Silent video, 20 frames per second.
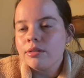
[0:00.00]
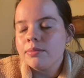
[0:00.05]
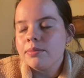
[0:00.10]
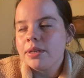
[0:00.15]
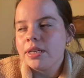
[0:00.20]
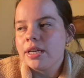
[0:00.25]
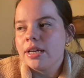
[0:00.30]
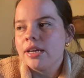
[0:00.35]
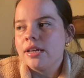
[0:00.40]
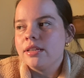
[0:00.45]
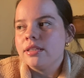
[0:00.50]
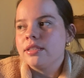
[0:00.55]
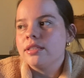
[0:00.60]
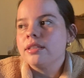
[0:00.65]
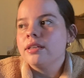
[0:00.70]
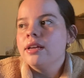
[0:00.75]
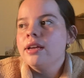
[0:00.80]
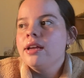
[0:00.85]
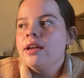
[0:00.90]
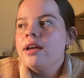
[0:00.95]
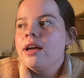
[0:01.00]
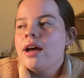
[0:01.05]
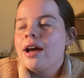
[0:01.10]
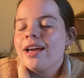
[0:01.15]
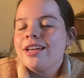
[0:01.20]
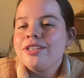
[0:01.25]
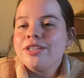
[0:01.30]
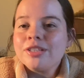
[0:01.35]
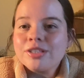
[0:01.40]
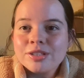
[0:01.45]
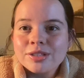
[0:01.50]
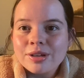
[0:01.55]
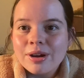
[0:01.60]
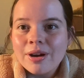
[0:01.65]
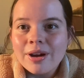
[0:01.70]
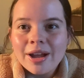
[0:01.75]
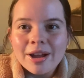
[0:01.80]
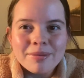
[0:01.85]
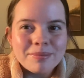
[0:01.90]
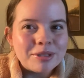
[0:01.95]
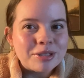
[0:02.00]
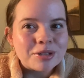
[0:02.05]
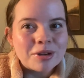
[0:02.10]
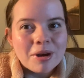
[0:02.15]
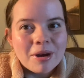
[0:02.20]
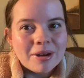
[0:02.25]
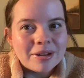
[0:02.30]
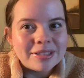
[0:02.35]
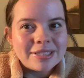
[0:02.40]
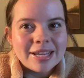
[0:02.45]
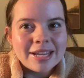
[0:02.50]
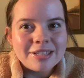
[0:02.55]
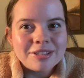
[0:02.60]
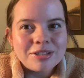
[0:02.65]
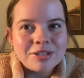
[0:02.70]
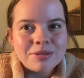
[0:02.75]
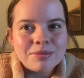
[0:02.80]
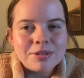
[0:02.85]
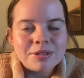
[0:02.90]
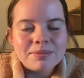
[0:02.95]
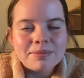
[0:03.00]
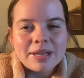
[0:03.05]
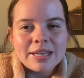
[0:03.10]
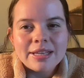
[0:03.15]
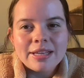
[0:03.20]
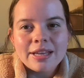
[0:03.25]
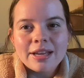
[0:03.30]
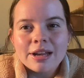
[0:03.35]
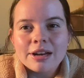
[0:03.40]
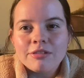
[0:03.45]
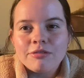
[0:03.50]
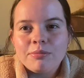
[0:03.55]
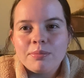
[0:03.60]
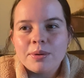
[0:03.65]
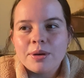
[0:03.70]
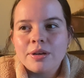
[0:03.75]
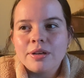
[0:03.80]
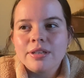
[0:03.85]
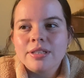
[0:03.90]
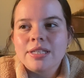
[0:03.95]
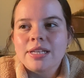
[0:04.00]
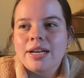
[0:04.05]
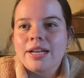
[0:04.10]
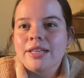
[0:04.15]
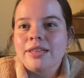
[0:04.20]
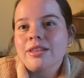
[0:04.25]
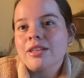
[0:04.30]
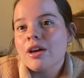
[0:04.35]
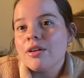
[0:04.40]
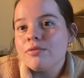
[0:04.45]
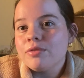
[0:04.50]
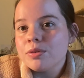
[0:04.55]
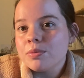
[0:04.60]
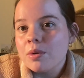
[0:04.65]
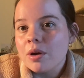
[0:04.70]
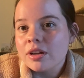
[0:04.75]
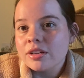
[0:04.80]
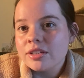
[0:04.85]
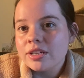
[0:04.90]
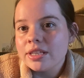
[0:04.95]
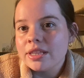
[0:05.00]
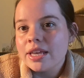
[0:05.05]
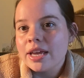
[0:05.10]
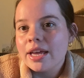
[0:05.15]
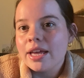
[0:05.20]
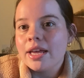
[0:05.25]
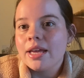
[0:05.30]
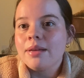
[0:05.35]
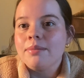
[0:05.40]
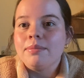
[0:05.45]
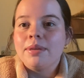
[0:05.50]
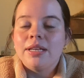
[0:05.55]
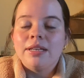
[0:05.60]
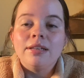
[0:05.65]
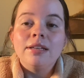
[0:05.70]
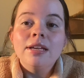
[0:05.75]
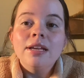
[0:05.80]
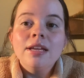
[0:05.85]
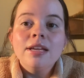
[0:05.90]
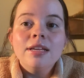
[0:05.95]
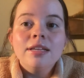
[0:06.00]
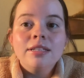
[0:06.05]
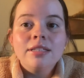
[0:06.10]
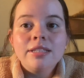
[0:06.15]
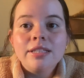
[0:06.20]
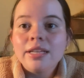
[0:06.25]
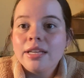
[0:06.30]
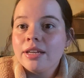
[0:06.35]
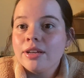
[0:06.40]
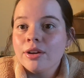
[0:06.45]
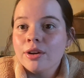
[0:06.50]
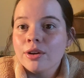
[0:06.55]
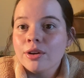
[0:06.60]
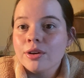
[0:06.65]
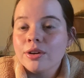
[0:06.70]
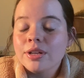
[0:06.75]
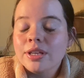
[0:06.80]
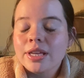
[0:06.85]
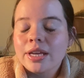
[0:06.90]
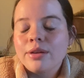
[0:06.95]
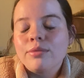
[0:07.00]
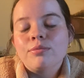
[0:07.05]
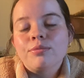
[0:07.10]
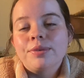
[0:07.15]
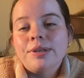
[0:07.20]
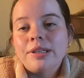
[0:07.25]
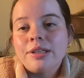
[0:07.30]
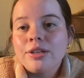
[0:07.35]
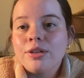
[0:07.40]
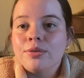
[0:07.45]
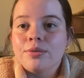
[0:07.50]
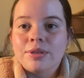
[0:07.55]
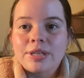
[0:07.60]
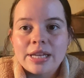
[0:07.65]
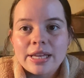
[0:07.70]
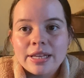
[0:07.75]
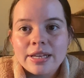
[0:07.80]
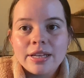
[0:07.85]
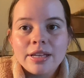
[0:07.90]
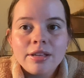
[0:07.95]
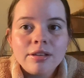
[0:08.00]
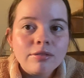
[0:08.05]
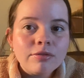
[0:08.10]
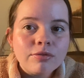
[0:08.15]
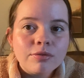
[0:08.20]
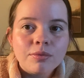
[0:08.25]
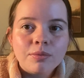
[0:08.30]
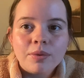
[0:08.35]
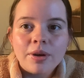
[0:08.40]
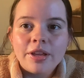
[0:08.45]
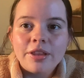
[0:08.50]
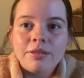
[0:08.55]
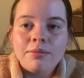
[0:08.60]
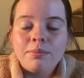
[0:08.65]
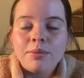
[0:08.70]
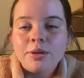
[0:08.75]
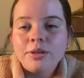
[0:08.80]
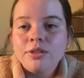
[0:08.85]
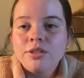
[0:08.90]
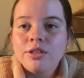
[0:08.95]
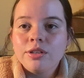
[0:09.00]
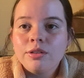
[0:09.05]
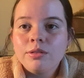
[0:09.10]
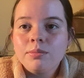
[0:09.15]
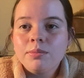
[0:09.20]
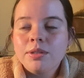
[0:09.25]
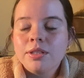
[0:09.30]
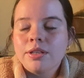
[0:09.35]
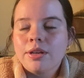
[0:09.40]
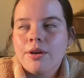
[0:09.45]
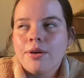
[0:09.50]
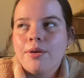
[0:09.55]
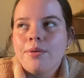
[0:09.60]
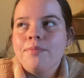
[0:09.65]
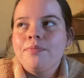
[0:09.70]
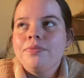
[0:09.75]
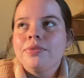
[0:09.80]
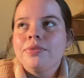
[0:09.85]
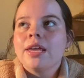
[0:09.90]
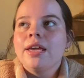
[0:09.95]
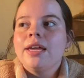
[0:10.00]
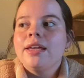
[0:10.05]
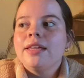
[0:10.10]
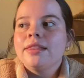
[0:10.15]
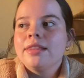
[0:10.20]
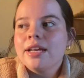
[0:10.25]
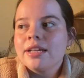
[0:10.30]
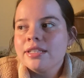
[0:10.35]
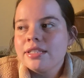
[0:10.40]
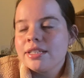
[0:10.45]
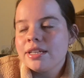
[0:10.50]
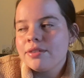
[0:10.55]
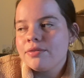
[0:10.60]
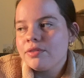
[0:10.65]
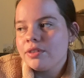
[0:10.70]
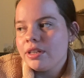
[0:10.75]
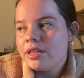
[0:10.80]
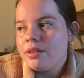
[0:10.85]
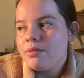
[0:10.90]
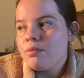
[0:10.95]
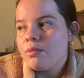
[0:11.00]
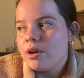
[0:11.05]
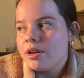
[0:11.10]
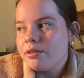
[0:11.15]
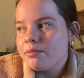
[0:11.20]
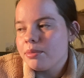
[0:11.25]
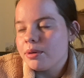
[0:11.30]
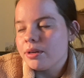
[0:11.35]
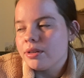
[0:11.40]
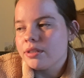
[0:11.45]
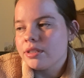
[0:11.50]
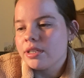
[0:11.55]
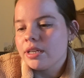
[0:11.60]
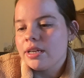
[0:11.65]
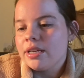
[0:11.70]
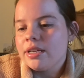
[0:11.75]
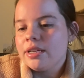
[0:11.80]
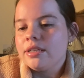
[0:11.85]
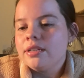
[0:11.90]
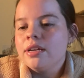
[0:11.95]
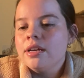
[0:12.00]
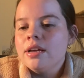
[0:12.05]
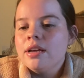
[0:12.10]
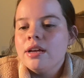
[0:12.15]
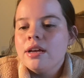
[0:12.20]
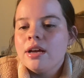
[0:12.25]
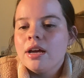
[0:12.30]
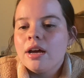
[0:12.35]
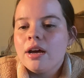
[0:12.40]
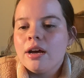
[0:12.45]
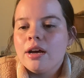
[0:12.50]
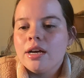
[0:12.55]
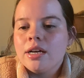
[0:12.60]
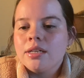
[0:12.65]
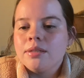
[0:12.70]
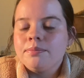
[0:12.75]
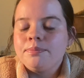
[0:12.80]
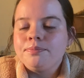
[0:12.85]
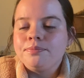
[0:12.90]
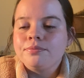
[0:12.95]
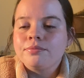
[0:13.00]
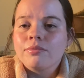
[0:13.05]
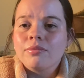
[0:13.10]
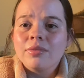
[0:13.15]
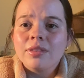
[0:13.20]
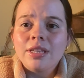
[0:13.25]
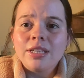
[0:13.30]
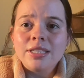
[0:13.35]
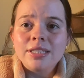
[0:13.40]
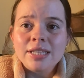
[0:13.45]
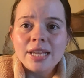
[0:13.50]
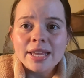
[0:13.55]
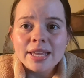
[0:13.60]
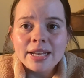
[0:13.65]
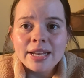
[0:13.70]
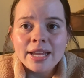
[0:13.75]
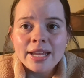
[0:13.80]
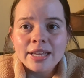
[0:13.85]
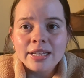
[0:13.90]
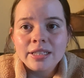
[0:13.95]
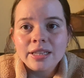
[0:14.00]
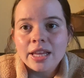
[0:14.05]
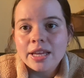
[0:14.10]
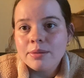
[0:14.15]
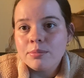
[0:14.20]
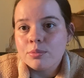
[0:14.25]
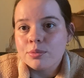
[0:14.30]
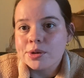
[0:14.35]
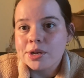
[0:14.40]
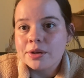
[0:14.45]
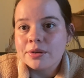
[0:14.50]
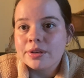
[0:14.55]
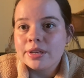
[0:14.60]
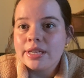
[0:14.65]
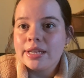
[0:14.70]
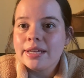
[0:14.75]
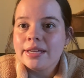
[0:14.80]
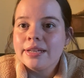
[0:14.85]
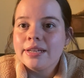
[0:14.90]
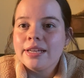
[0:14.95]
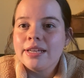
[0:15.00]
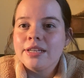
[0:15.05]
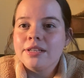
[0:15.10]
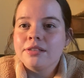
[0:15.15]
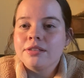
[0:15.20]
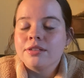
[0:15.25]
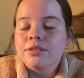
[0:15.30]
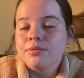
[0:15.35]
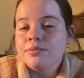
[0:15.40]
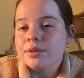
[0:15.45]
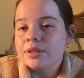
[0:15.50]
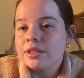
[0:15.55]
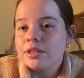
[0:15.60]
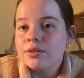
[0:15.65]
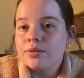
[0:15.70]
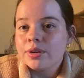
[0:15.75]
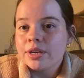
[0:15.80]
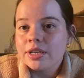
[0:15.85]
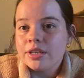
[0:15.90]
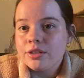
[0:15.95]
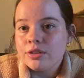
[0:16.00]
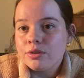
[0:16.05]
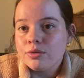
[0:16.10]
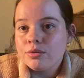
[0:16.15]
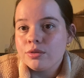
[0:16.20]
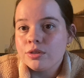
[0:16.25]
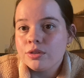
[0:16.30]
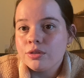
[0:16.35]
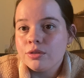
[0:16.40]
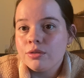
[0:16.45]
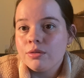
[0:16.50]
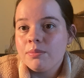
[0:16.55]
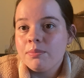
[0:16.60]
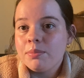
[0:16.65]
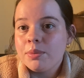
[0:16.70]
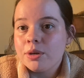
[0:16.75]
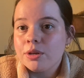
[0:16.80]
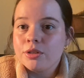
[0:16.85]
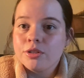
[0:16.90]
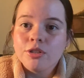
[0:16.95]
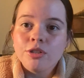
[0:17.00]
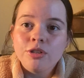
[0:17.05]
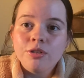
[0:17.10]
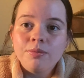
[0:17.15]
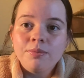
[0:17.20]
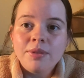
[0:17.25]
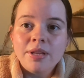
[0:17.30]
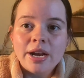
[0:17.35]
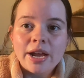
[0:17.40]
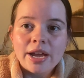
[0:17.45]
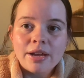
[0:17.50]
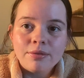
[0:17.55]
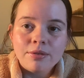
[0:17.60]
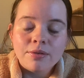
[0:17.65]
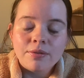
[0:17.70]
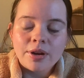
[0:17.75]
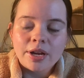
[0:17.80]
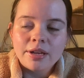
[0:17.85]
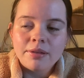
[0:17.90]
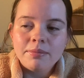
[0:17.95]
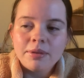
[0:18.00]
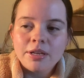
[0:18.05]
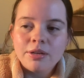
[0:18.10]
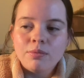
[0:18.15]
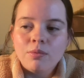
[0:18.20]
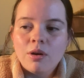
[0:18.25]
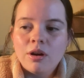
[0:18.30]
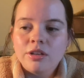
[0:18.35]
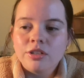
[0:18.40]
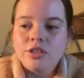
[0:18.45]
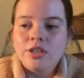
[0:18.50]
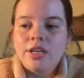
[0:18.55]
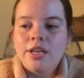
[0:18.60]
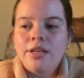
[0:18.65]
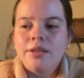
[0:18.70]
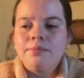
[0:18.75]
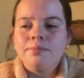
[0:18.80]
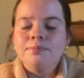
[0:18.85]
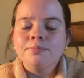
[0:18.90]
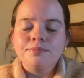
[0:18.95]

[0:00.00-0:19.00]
because I just saw how much content she was making out of books and I loved watching them and seeing her get really creative with BookTube. So that's definitely one person. The Secondhand Librarian is a really great YouTube booktube that I would recommend watching.